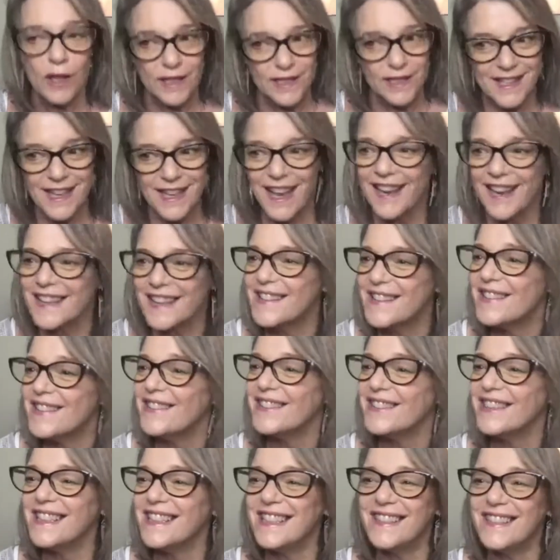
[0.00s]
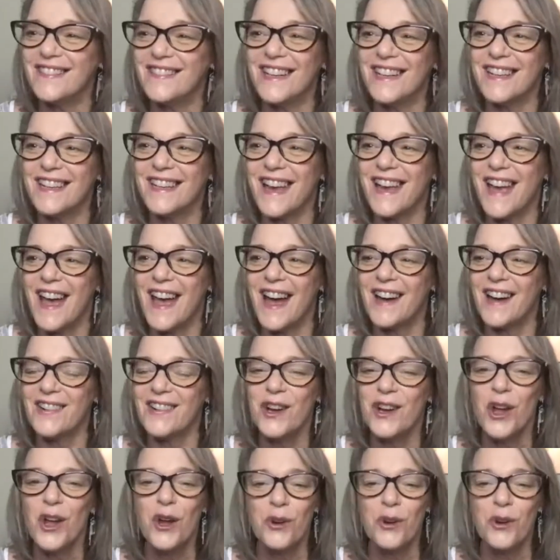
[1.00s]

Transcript: exactly what we need right now.